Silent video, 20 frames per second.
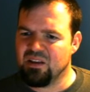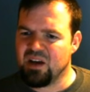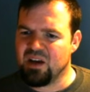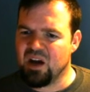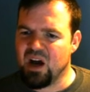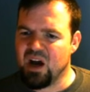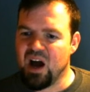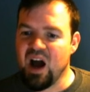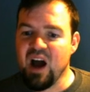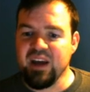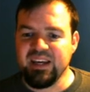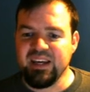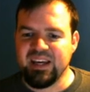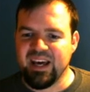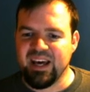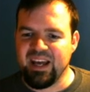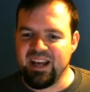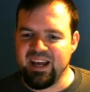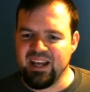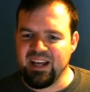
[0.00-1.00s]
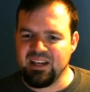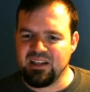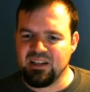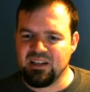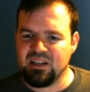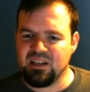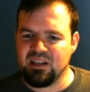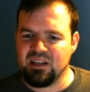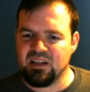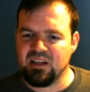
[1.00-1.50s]
I get it.
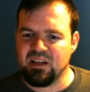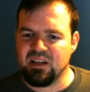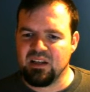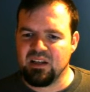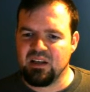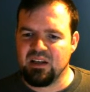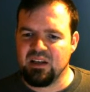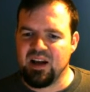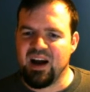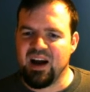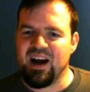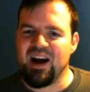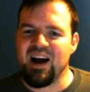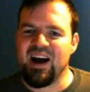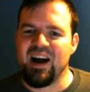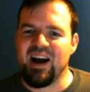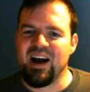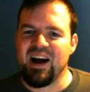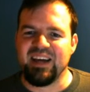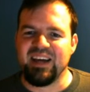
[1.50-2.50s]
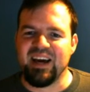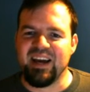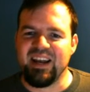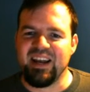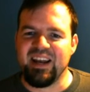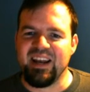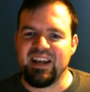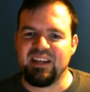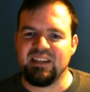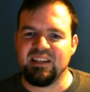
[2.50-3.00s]
I get
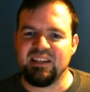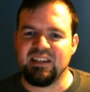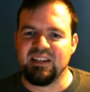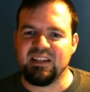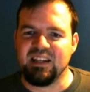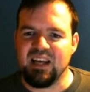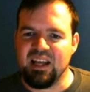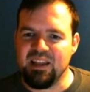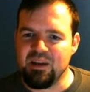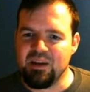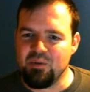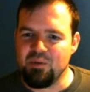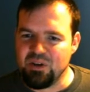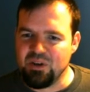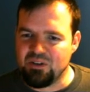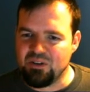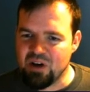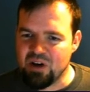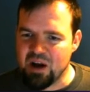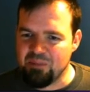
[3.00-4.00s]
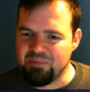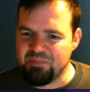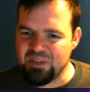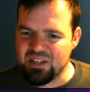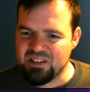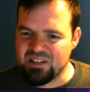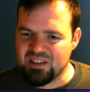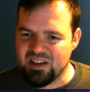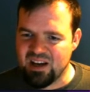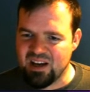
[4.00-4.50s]
it. And then we drop
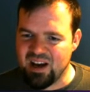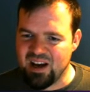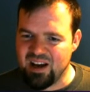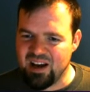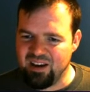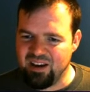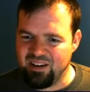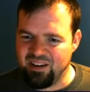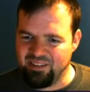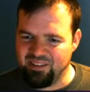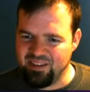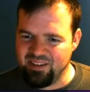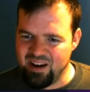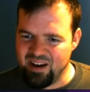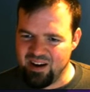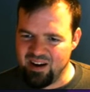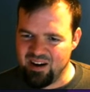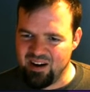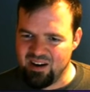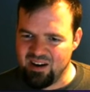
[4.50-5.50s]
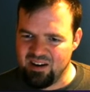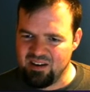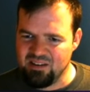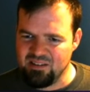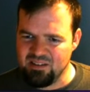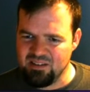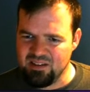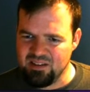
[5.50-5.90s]
this guy on there.